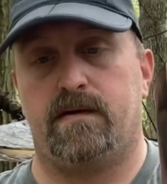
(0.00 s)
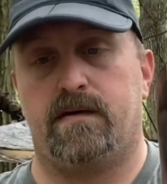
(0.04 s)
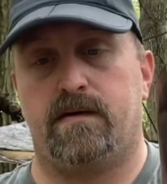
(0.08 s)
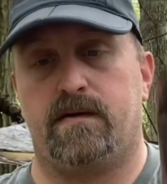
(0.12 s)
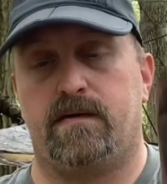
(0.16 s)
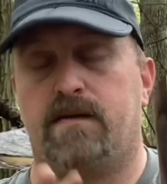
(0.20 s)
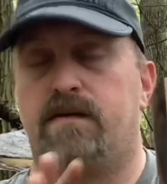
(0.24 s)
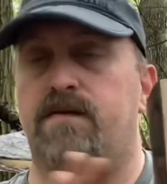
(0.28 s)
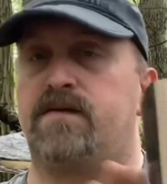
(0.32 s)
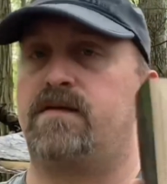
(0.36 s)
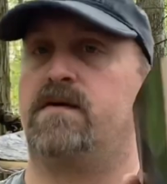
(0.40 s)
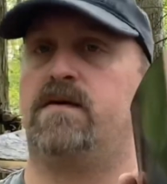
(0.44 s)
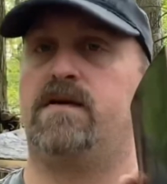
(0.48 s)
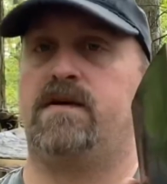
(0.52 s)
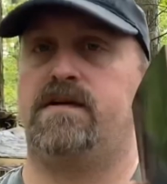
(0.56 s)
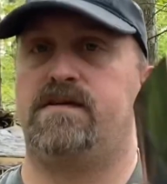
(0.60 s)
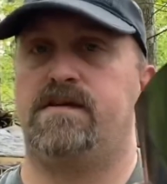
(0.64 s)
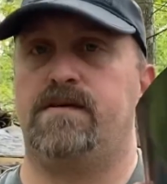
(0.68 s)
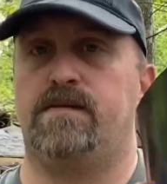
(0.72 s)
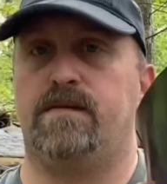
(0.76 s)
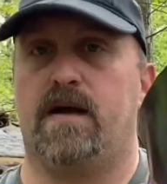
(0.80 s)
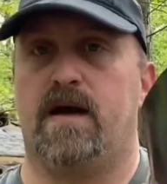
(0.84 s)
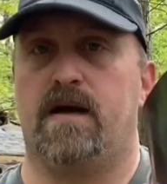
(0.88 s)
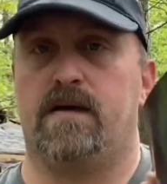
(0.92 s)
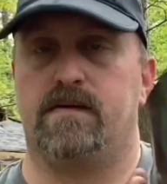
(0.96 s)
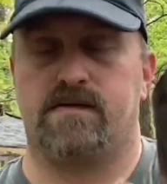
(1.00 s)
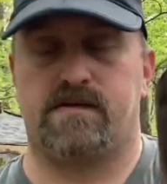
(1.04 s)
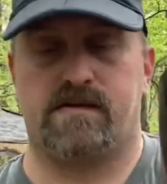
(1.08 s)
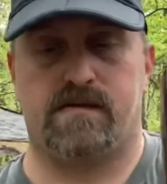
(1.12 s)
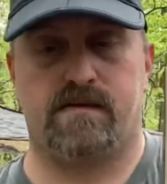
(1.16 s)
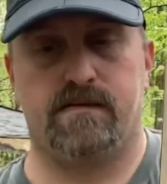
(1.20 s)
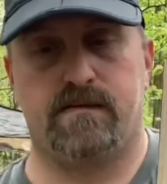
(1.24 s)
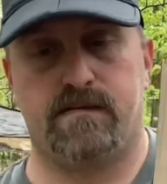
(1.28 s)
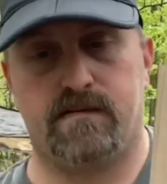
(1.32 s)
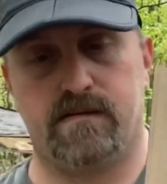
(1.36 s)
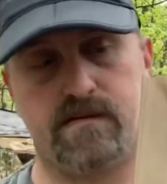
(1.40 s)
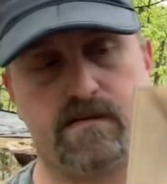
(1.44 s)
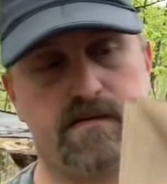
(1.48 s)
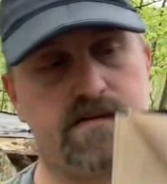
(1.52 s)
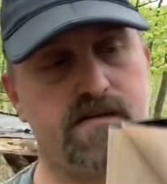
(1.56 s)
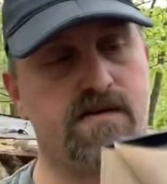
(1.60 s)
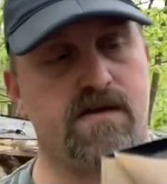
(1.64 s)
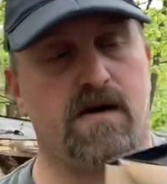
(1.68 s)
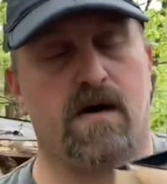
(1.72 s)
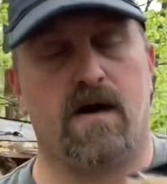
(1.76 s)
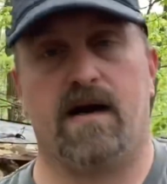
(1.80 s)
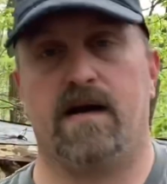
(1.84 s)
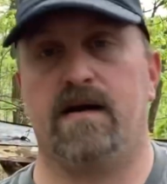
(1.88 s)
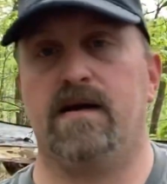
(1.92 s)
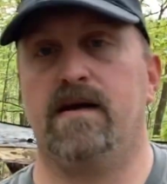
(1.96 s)
the 32 ounce.
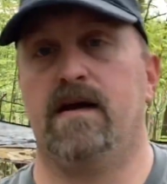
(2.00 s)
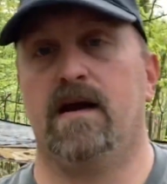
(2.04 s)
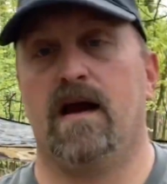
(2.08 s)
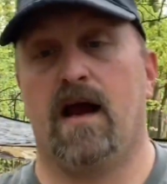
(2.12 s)
Sorry,